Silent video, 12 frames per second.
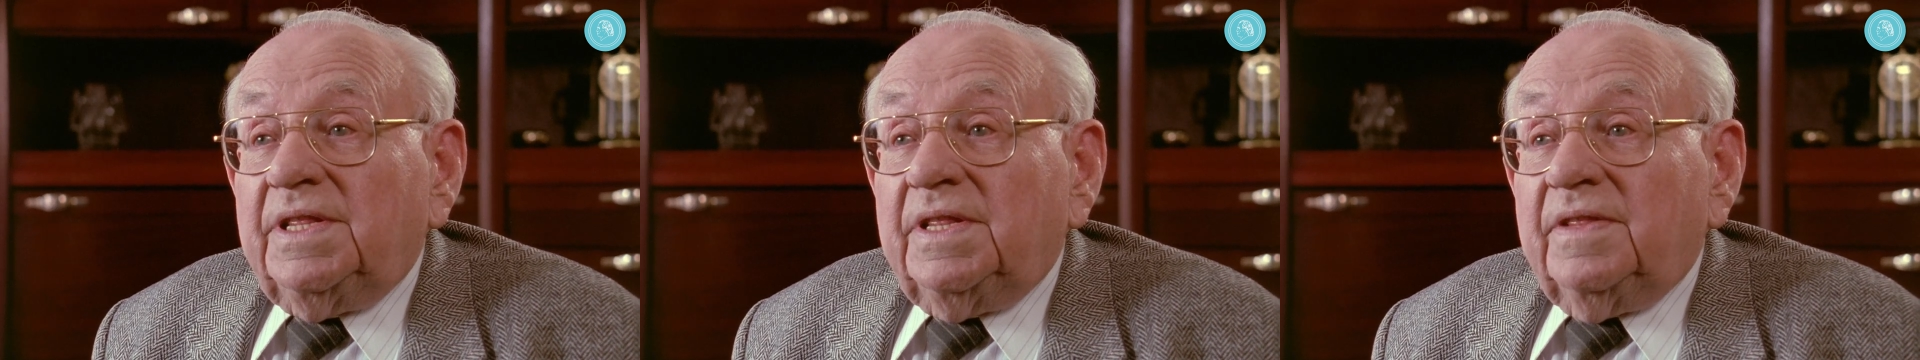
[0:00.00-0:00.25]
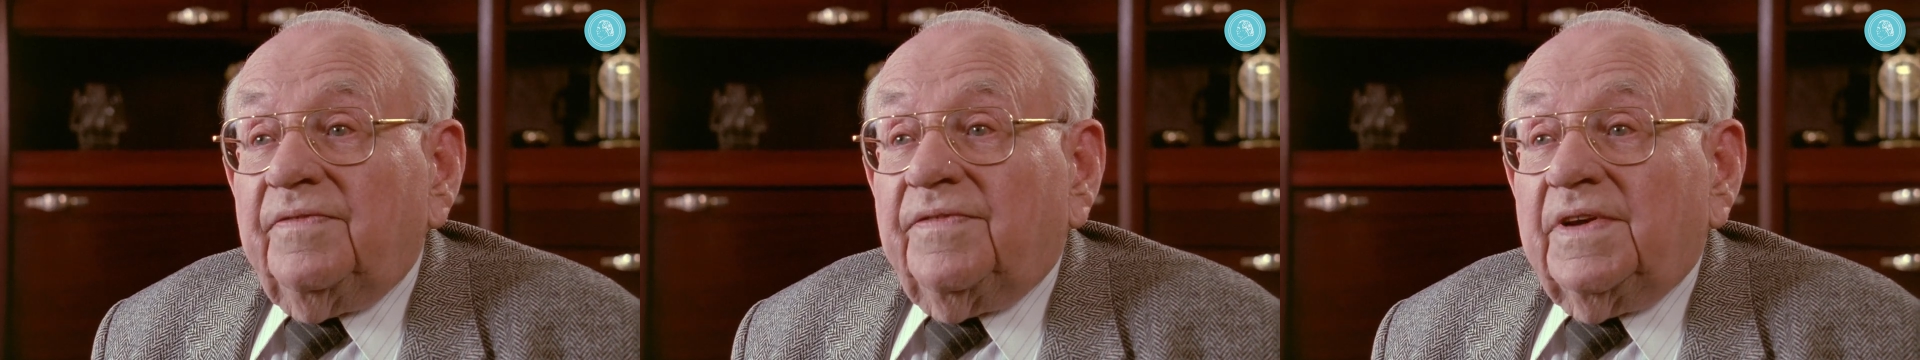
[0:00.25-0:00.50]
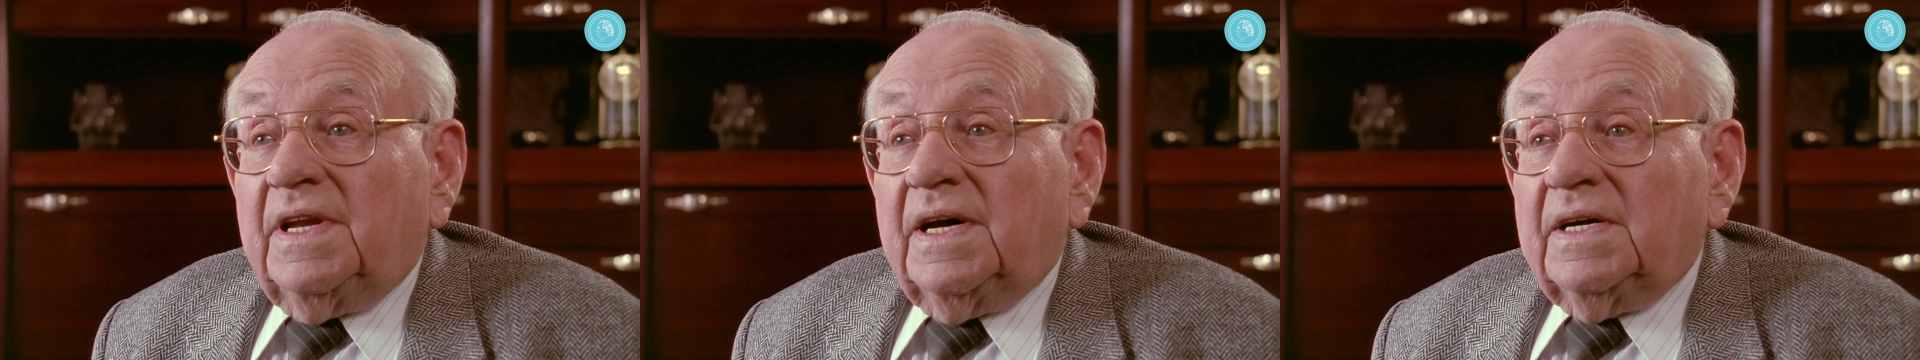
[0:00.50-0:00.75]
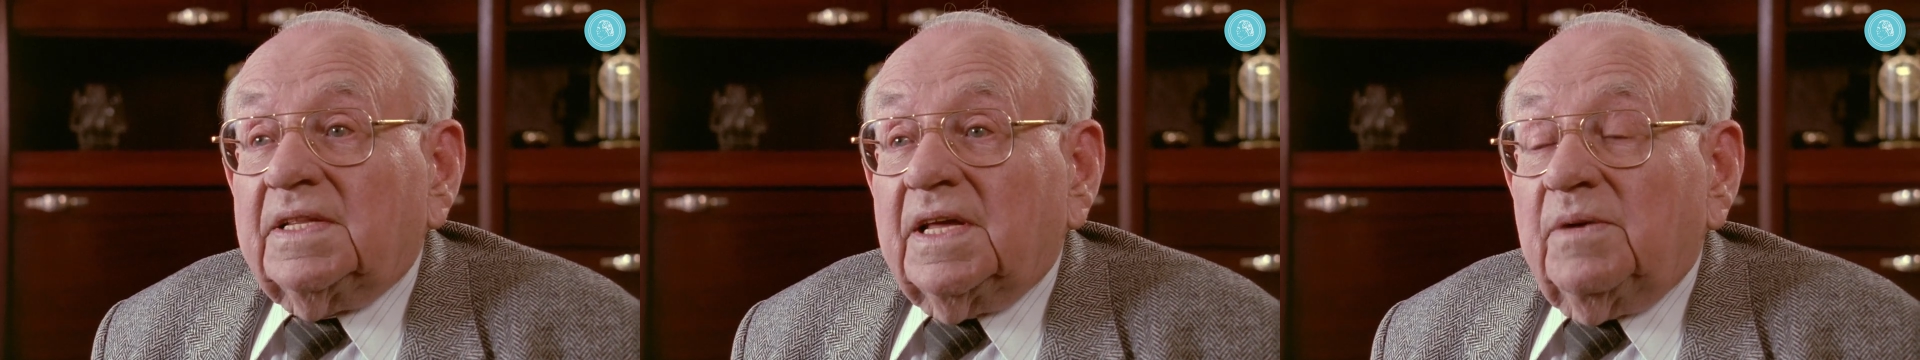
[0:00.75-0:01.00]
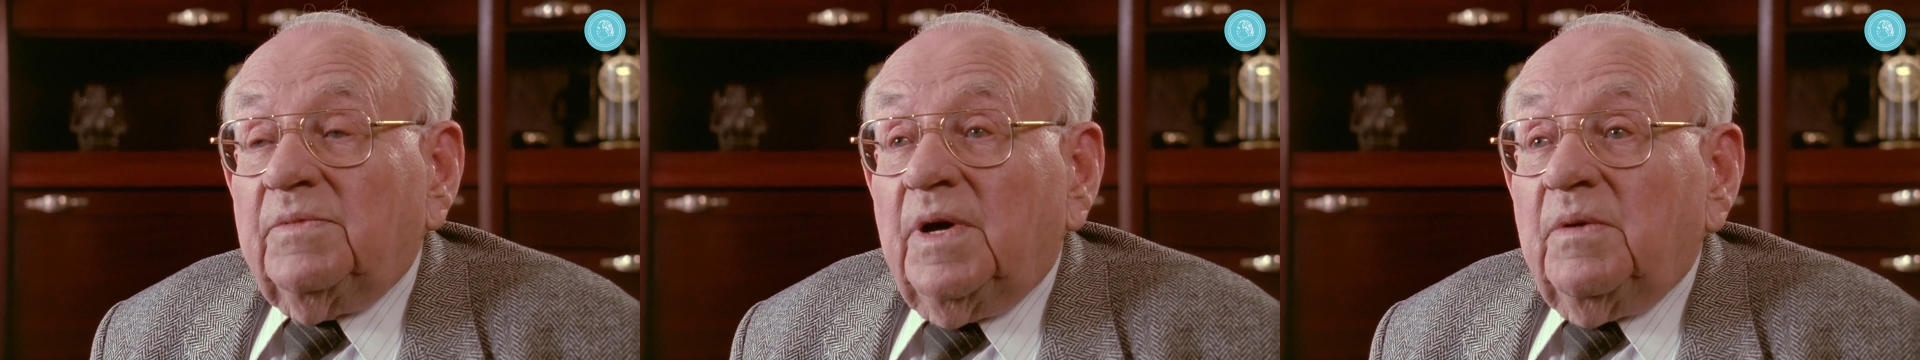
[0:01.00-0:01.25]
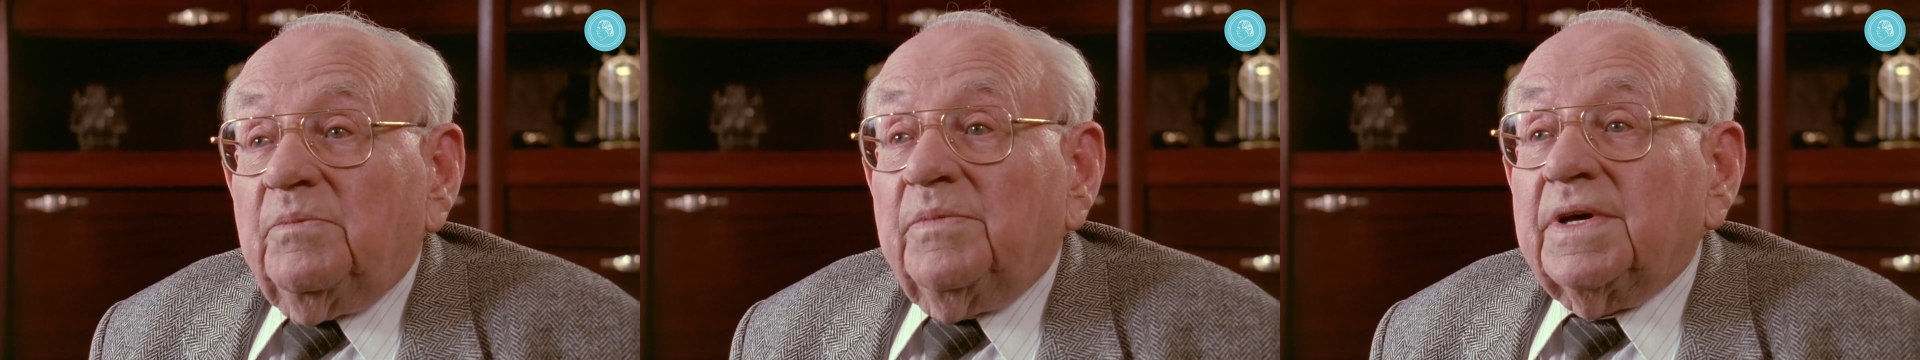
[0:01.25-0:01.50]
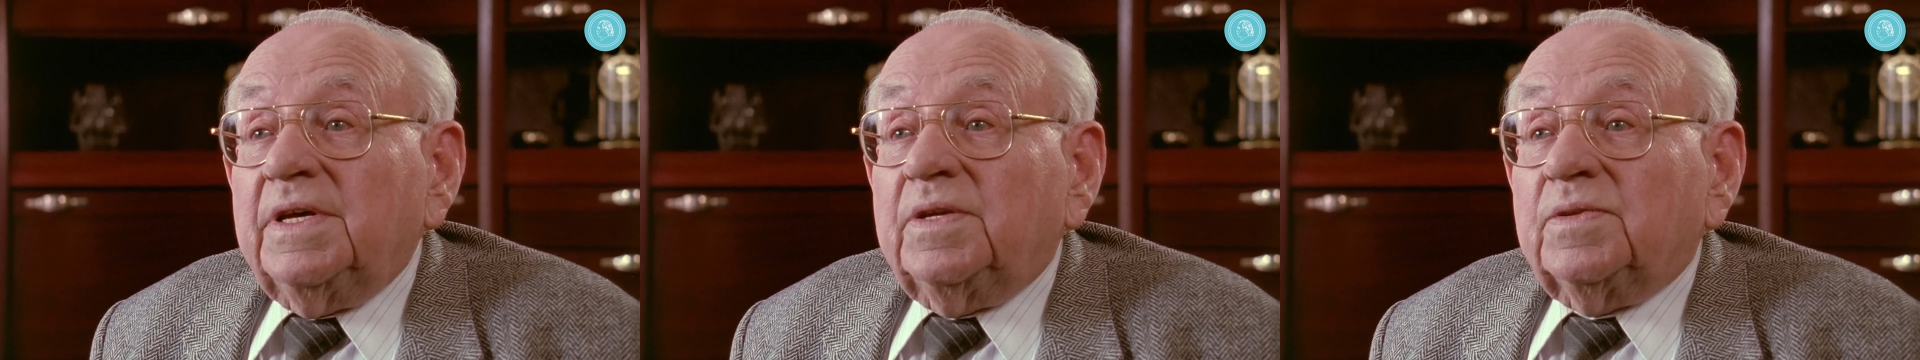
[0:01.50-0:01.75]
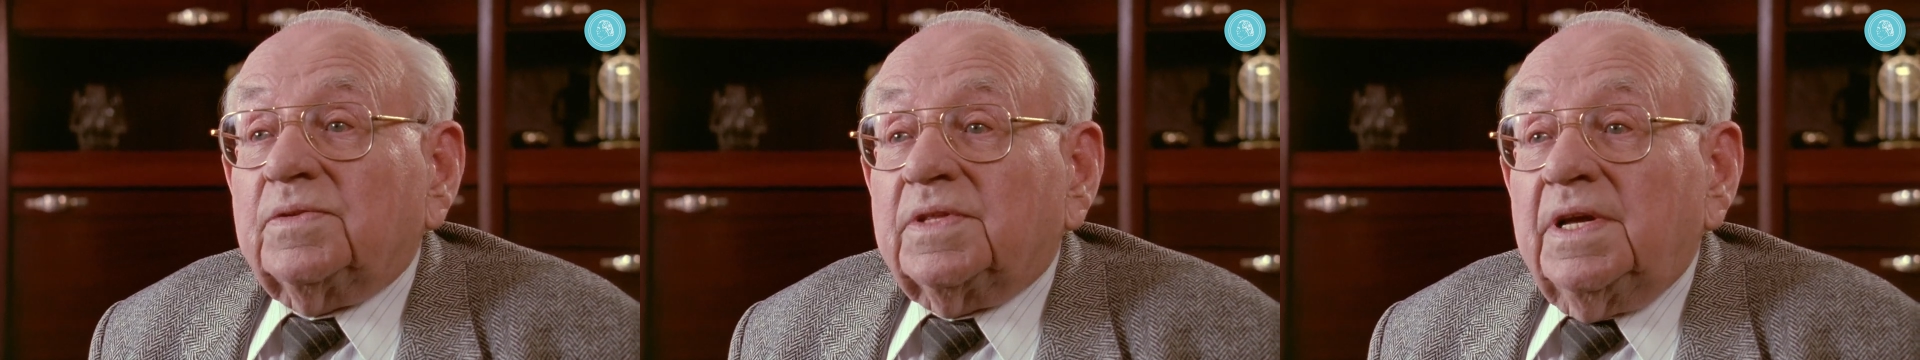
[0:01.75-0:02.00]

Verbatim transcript: asked, Bring little Bruno along.